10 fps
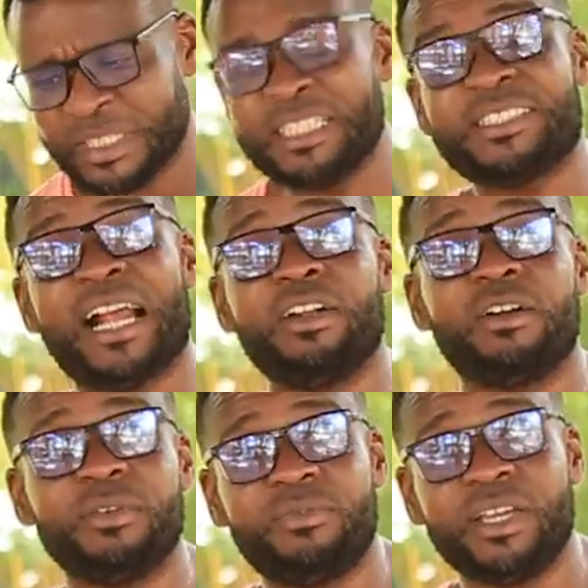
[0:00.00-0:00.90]
the salary
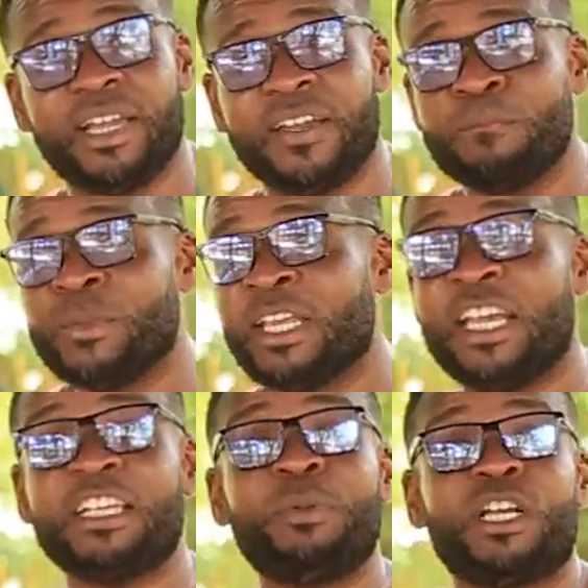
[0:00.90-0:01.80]
of the VA
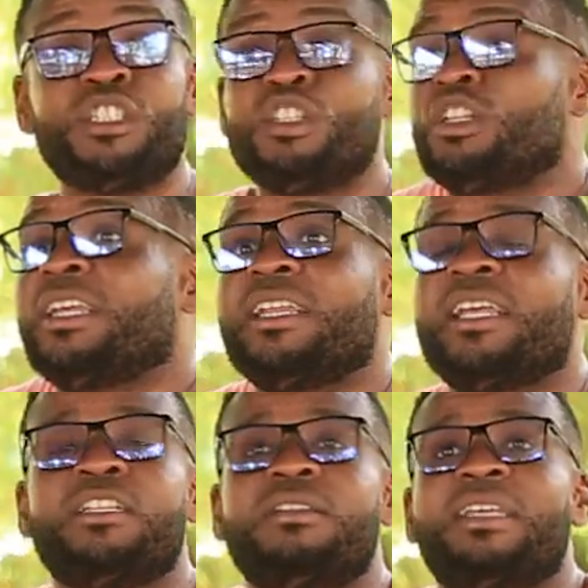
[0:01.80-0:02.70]
is because
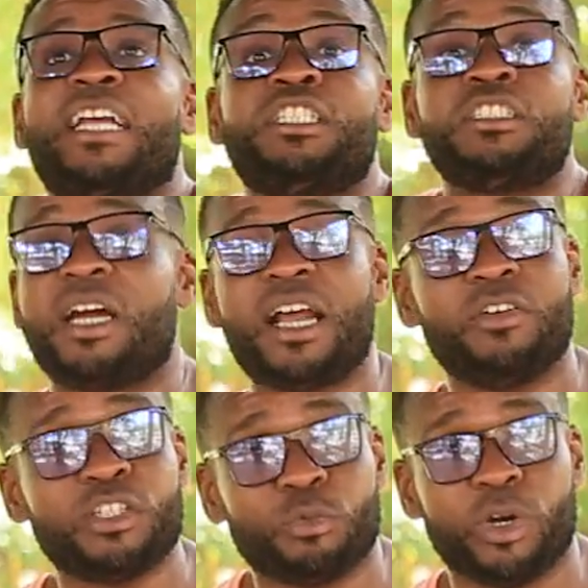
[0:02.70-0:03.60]
it, that's just not
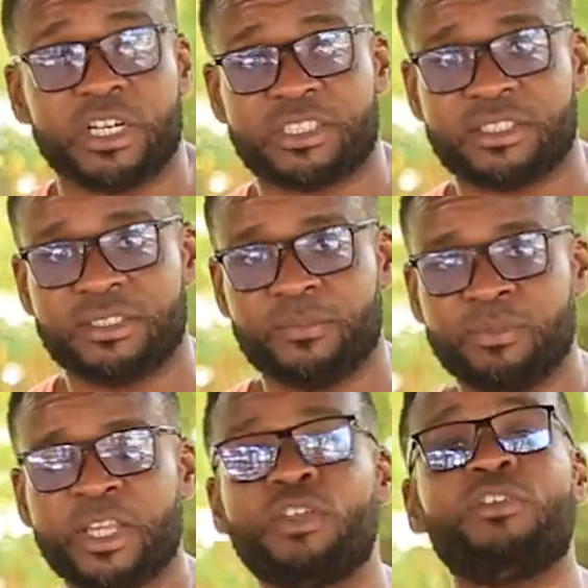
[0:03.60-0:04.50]
how this works.
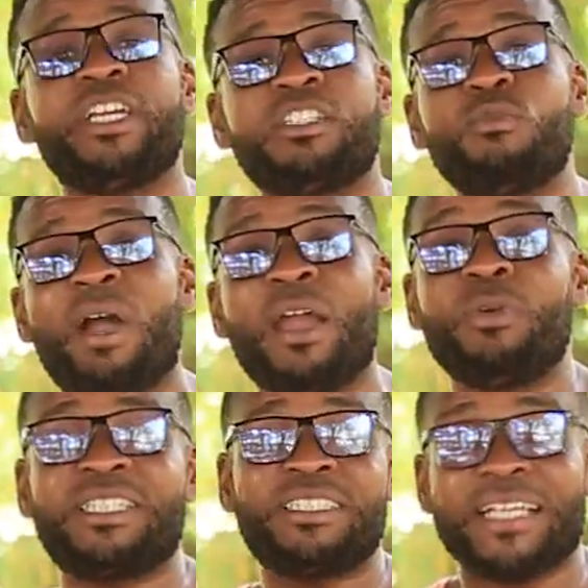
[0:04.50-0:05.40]
The reason why
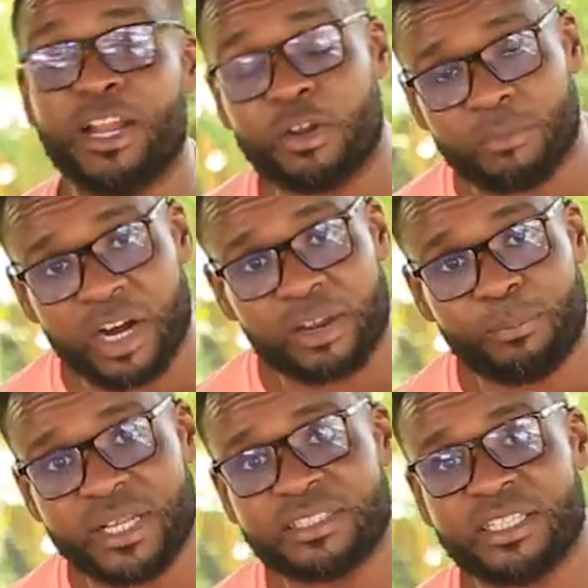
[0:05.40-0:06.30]
we sell on
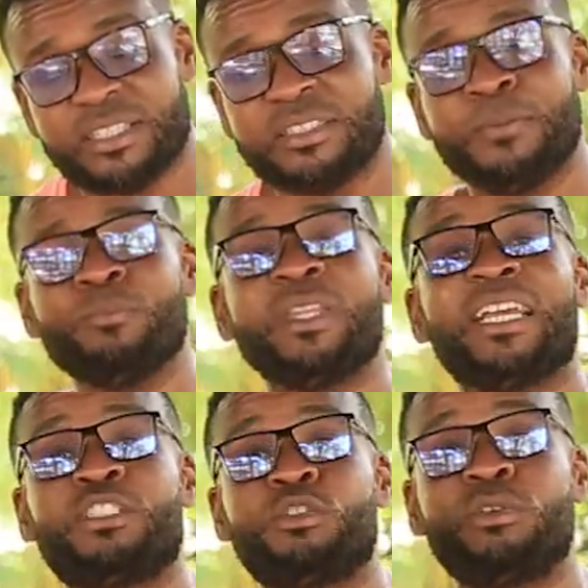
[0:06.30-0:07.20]
marketplaces is to